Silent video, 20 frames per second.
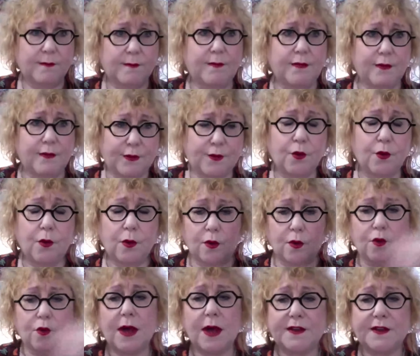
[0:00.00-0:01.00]
through
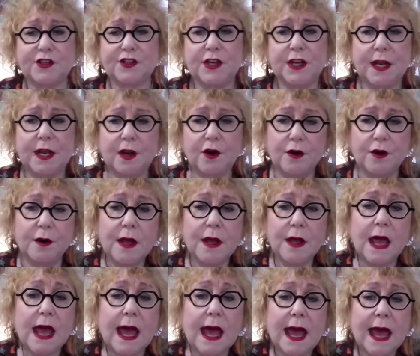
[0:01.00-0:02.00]
questionnaire.
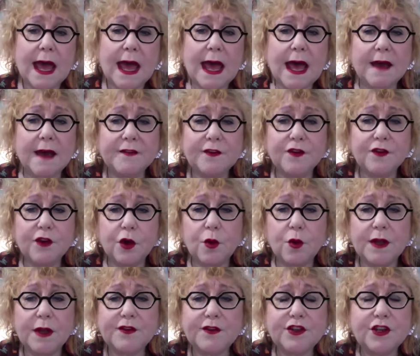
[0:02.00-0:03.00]
After the
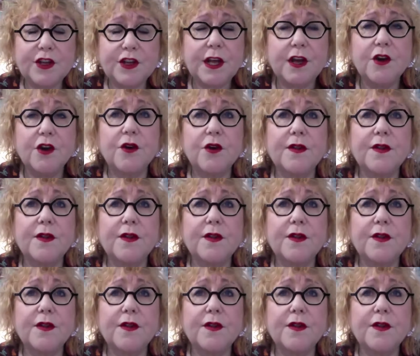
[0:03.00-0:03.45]
questionnaire,